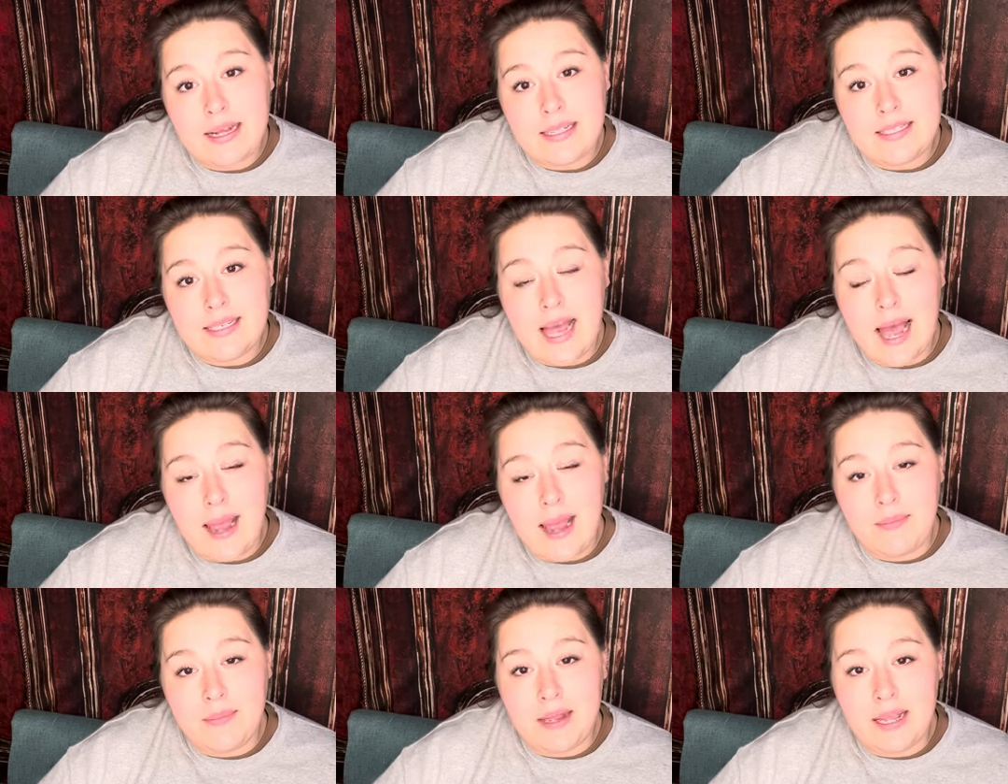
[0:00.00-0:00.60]

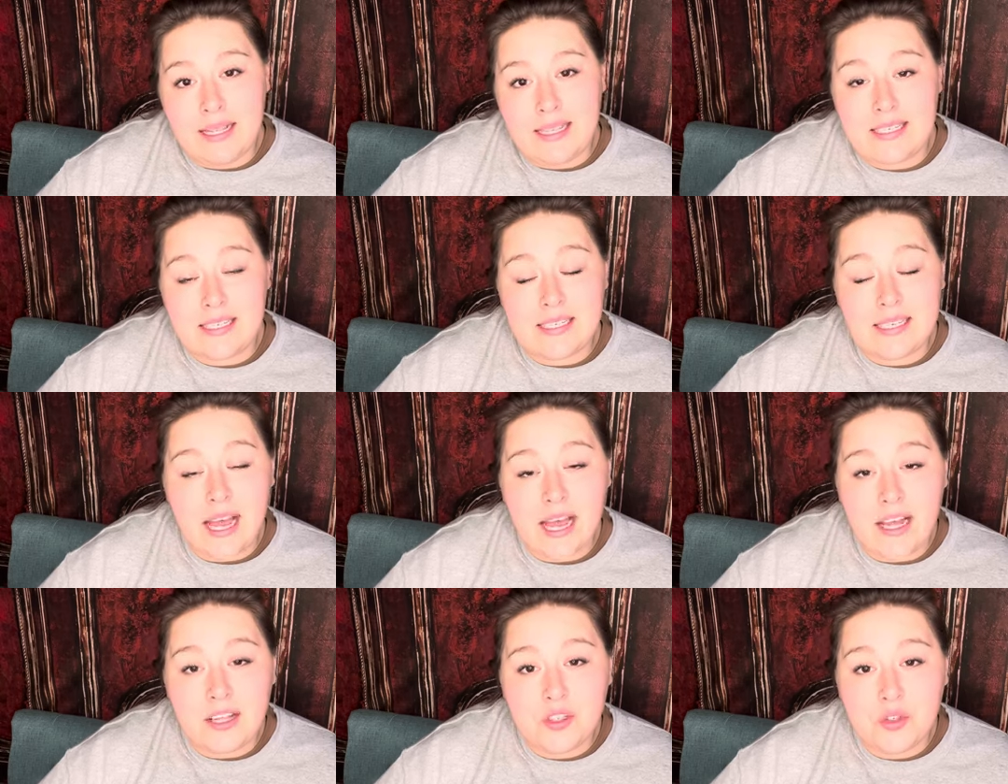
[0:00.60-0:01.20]
time to get
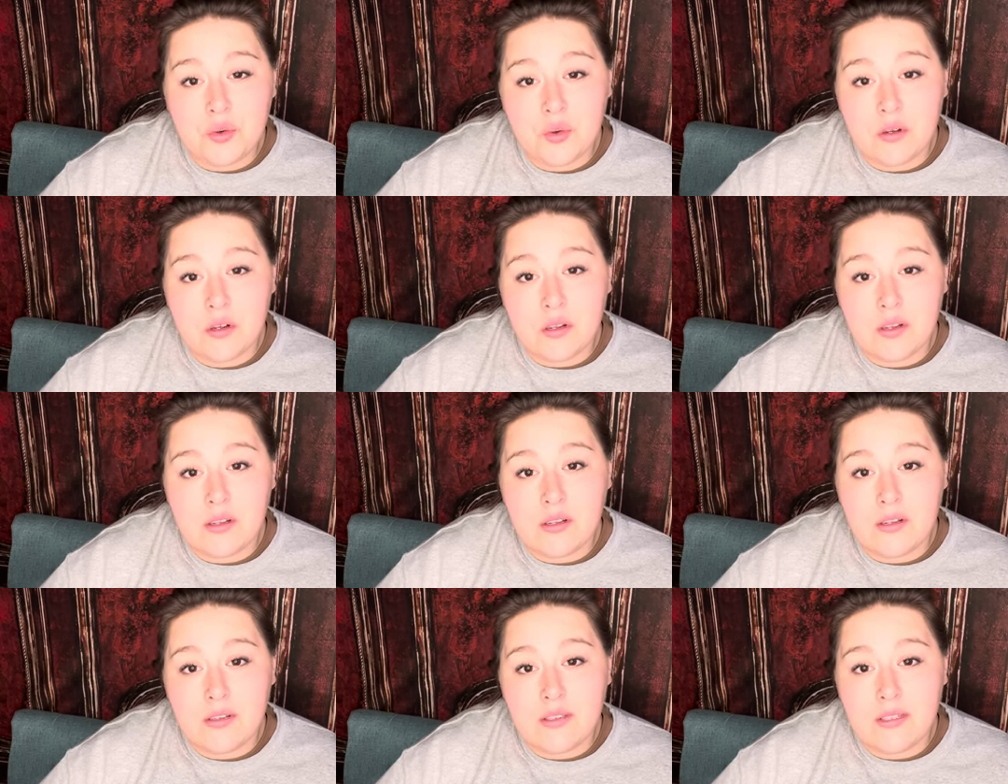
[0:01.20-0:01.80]

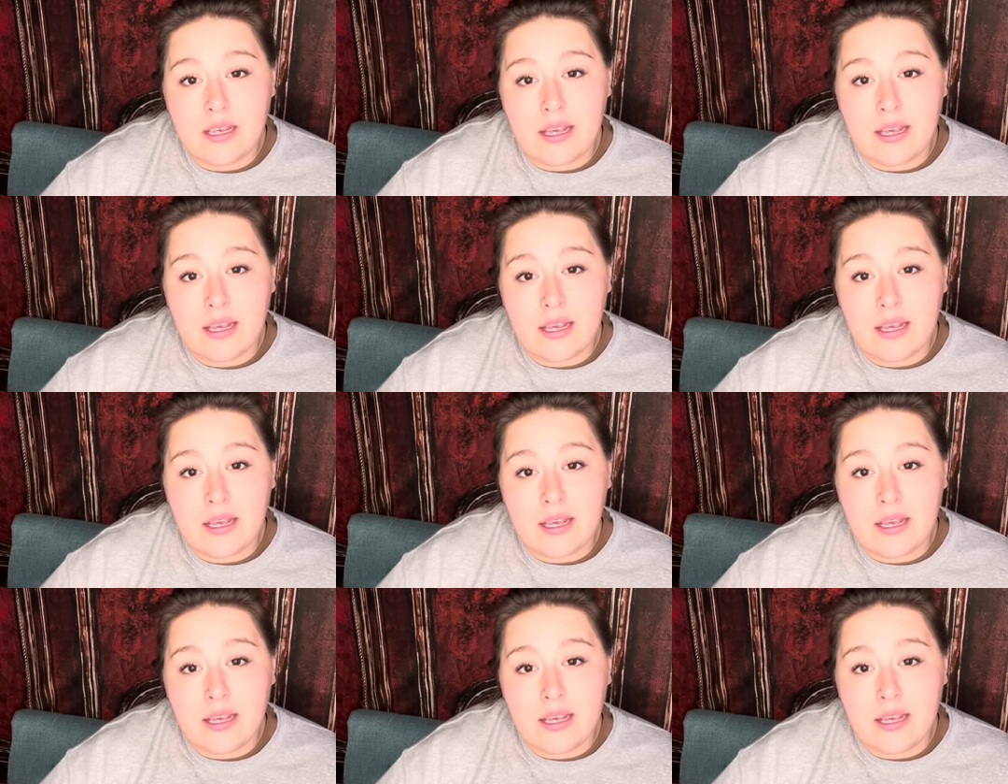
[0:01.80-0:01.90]
scheduled.